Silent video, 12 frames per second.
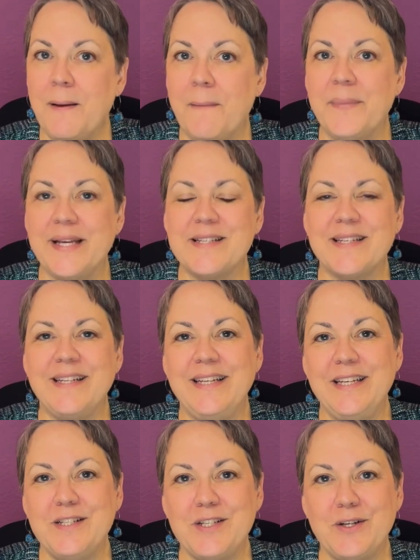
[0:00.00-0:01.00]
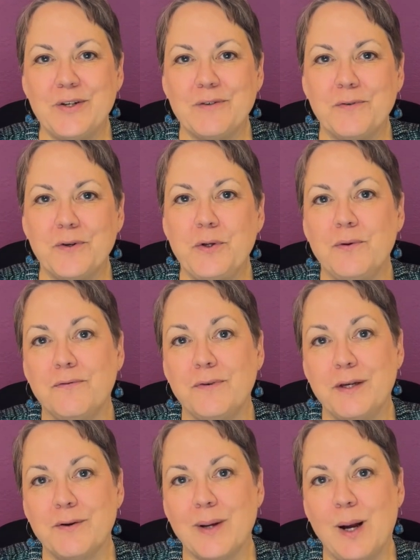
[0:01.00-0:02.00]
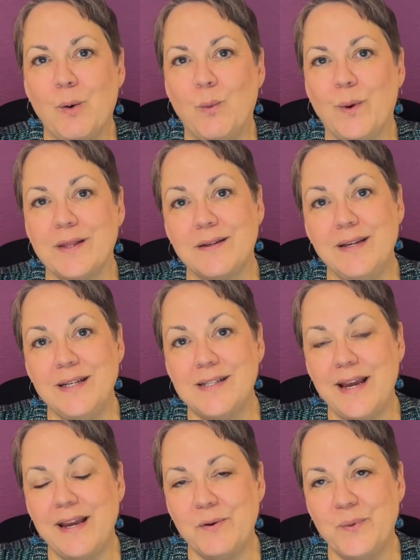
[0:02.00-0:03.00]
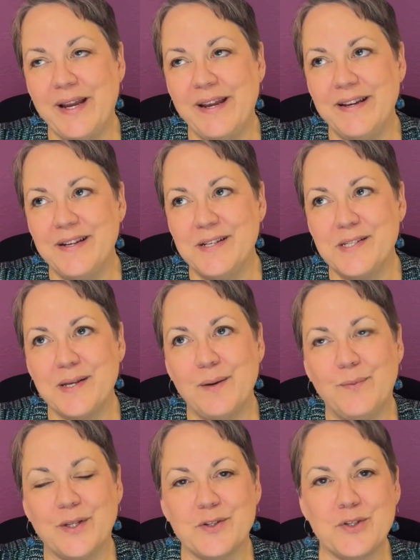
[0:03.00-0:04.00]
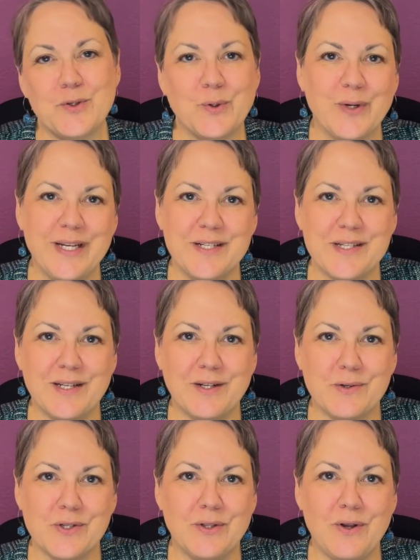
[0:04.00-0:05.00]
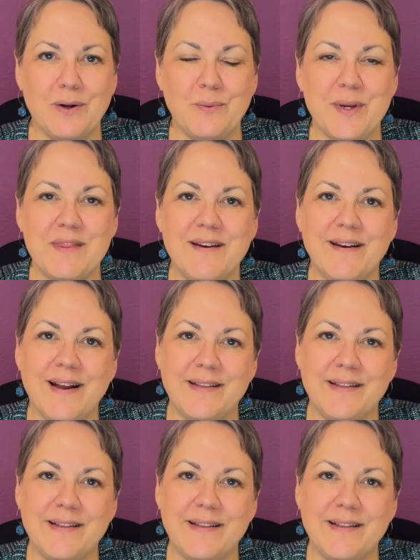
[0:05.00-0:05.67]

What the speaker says: makes it easier for you to figure out what the key takeaway is and what the story is that goes along with it.